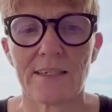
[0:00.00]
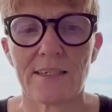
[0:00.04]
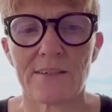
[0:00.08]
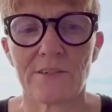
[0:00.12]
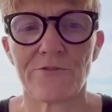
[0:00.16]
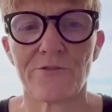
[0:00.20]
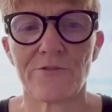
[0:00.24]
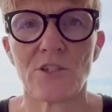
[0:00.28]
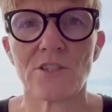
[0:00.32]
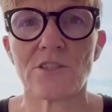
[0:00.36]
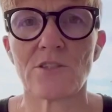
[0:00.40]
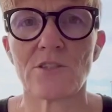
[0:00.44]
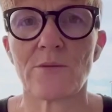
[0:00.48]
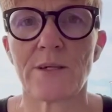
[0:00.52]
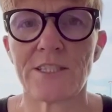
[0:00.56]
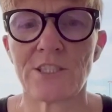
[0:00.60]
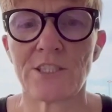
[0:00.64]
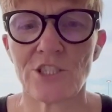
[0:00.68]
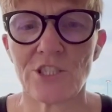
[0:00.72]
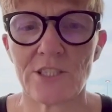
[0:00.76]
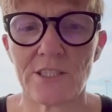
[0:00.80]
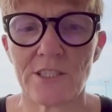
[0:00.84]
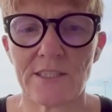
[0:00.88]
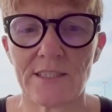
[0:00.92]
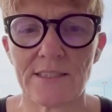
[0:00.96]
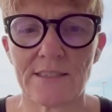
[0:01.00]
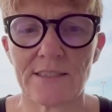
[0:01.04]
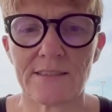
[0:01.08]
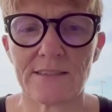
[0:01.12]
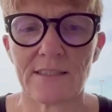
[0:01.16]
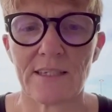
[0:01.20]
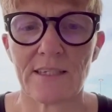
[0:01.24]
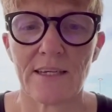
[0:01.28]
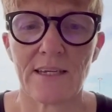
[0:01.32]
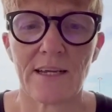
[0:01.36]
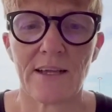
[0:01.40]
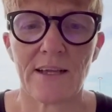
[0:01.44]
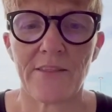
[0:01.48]
The first question is,
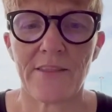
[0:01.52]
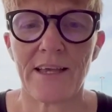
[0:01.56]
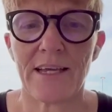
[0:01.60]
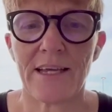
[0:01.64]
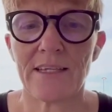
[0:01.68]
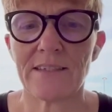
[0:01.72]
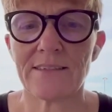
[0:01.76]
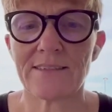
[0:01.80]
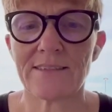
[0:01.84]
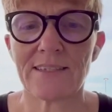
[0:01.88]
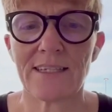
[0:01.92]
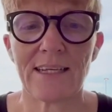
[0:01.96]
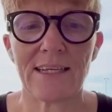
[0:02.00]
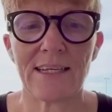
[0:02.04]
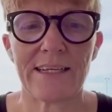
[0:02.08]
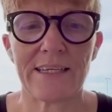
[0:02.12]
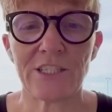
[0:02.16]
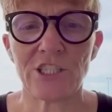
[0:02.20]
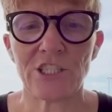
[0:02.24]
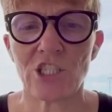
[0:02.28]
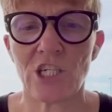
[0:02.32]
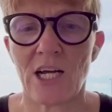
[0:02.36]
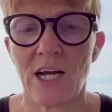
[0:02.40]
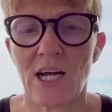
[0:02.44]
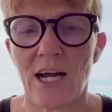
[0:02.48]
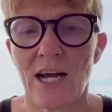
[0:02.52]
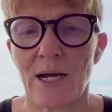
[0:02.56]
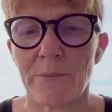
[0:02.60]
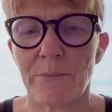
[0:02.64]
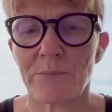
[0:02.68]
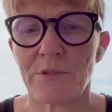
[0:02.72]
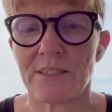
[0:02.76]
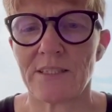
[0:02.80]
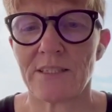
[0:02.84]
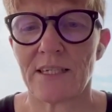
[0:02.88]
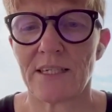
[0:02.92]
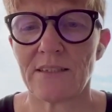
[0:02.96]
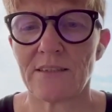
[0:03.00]
there is a ledger
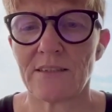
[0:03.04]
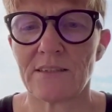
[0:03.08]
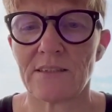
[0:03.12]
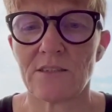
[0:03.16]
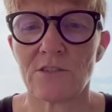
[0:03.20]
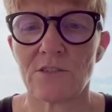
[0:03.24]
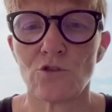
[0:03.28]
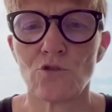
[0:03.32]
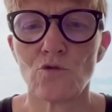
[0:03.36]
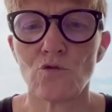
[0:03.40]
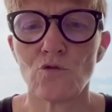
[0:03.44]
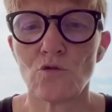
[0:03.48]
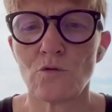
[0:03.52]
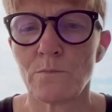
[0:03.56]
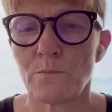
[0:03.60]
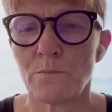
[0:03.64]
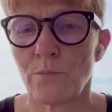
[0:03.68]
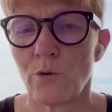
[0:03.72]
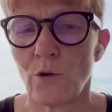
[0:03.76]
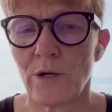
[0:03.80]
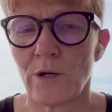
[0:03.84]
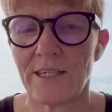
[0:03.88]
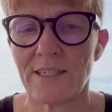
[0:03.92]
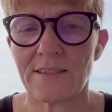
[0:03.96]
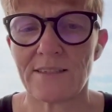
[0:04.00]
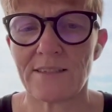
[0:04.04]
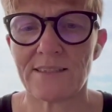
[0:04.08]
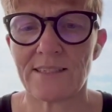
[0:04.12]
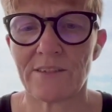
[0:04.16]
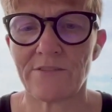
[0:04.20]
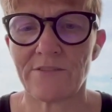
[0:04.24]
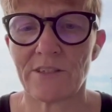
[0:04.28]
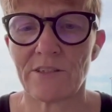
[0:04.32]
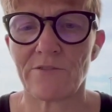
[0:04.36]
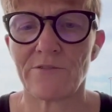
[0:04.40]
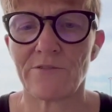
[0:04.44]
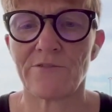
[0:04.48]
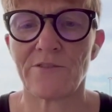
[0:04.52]
update
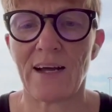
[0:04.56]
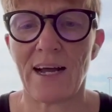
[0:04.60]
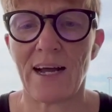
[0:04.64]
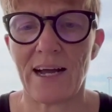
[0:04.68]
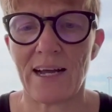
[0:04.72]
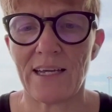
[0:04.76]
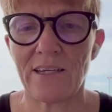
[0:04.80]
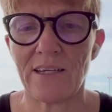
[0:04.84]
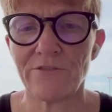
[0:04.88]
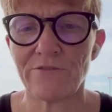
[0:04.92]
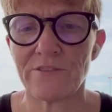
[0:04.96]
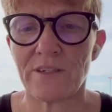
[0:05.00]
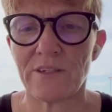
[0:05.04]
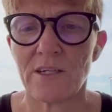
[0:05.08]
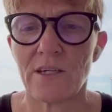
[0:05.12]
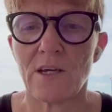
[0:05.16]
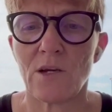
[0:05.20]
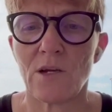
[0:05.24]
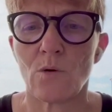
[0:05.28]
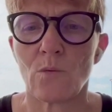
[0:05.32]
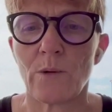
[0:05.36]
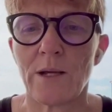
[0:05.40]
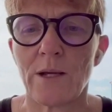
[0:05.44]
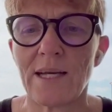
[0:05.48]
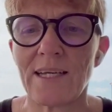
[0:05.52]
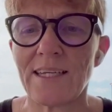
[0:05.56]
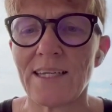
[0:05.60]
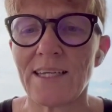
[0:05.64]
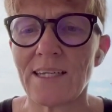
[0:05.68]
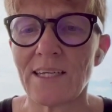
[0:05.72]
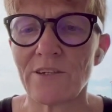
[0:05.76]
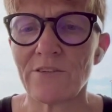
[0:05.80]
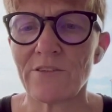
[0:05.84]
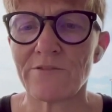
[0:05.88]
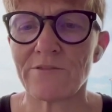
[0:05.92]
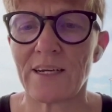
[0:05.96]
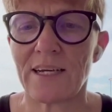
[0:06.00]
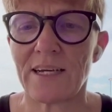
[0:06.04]
2.75. Where can
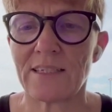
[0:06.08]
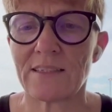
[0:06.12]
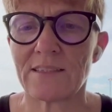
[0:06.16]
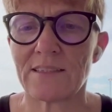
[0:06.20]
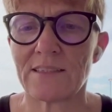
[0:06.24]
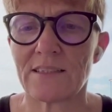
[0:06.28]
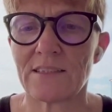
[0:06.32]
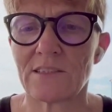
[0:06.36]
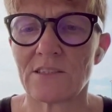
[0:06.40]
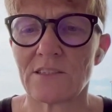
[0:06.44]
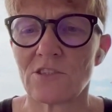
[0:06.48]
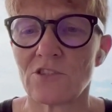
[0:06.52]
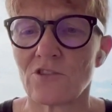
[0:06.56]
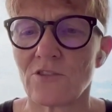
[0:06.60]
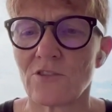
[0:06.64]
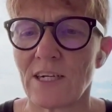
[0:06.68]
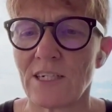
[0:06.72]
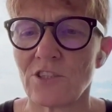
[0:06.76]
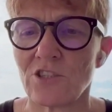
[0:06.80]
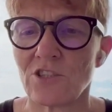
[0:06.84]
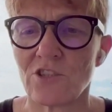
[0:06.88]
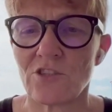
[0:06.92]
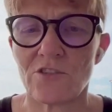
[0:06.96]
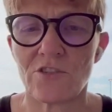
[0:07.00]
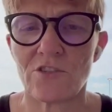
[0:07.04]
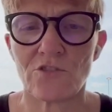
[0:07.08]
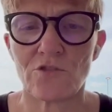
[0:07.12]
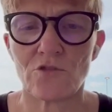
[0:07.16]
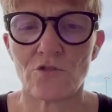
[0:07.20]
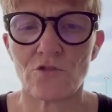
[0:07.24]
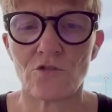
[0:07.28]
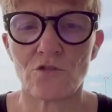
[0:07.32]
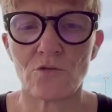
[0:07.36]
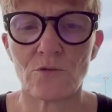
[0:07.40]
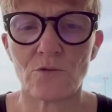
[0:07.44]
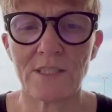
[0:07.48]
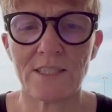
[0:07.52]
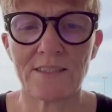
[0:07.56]
I find instructions to
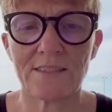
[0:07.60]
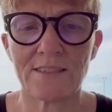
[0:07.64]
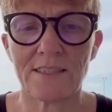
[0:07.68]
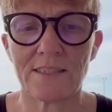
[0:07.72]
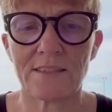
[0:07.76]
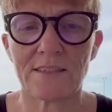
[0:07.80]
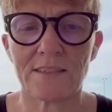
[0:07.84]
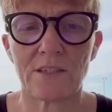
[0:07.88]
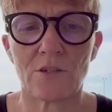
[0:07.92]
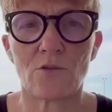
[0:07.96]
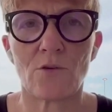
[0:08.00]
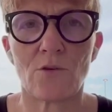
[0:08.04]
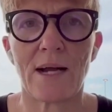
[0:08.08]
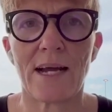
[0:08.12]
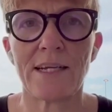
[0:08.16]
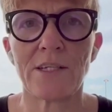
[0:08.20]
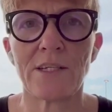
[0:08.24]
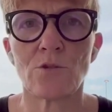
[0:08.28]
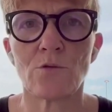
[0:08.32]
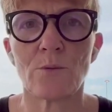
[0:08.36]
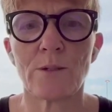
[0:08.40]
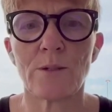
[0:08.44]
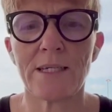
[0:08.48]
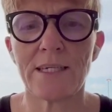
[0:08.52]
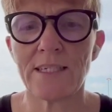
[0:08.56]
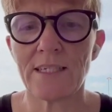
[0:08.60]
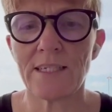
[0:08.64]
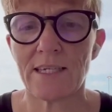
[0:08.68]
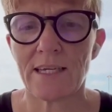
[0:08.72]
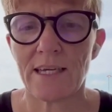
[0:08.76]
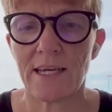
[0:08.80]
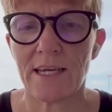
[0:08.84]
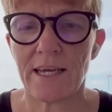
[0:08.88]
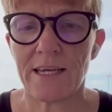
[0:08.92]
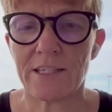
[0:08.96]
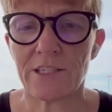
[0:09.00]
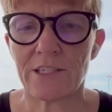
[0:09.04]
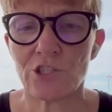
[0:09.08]
do it in the right way?
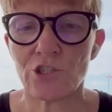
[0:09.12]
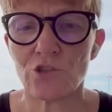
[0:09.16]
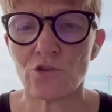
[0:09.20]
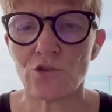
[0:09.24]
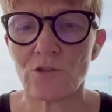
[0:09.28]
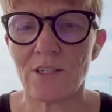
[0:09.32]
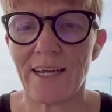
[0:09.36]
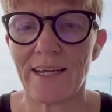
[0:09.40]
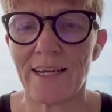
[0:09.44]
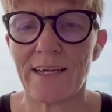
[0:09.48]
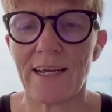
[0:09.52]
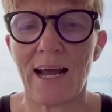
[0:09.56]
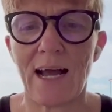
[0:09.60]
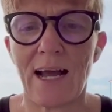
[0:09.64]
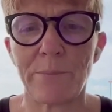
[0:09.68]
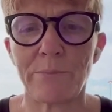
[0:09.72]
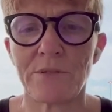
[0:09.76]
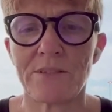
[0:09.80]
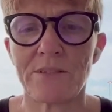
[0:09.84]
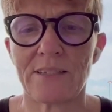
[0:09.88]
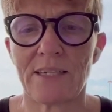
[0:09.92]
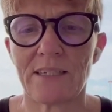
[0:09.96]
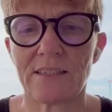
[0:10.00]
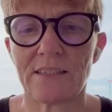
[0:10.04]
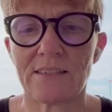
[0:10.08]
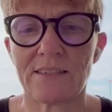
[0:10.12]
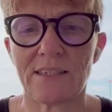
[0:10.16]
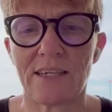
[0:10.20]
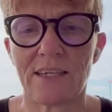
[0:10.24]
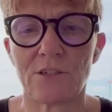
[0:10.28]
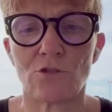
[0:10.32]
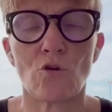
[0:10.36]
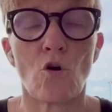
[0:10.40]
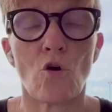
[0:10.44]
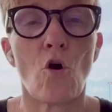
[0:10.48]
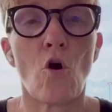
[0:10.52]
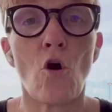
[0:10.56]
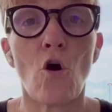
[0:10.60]
And should I update
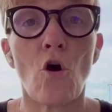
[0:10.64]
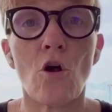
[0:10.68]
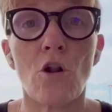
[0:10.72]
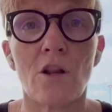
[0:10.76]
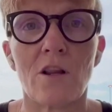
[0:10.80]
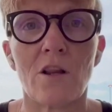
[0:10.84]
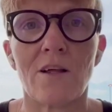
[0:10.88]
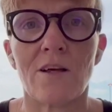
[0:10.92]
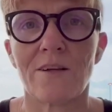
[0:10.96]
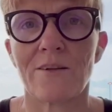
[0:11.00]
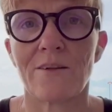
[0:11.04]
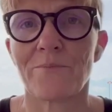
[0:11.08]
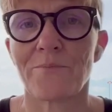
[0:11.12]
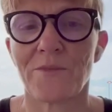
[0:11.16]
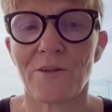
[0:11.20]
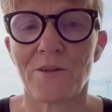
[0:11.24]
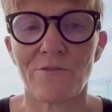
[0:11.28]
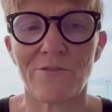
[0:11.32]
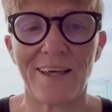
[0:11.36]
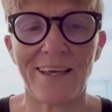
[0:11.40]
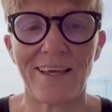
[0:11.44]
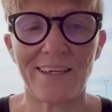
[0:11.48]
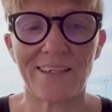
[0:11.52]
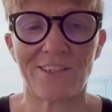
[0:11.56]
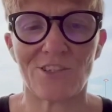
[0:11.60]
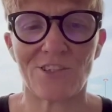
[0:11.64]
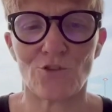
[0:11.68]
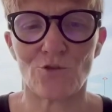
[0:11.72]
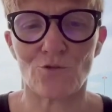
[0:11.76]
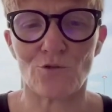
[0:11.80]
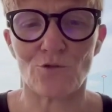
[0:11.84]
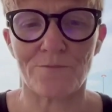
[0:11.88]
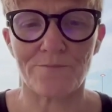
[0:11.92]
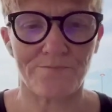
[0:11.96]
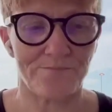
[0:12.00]
at all? Thank you.